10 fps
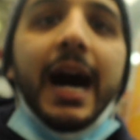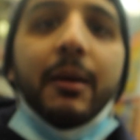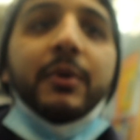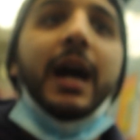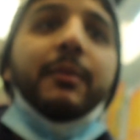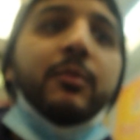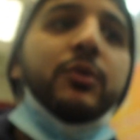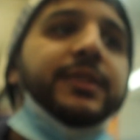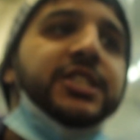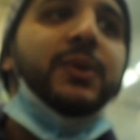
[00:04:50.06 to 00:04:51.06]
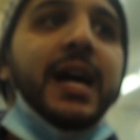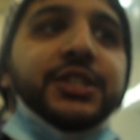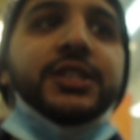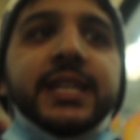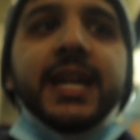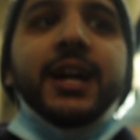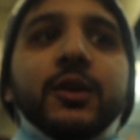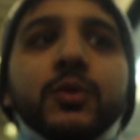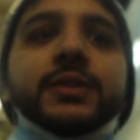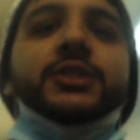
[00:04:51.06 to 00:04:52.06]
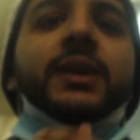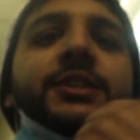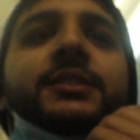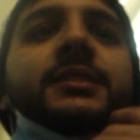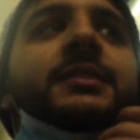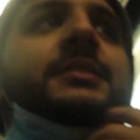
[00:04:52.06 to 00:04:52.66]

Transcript: I'm gonna, I'm move the scratches. Then I go move the scratches.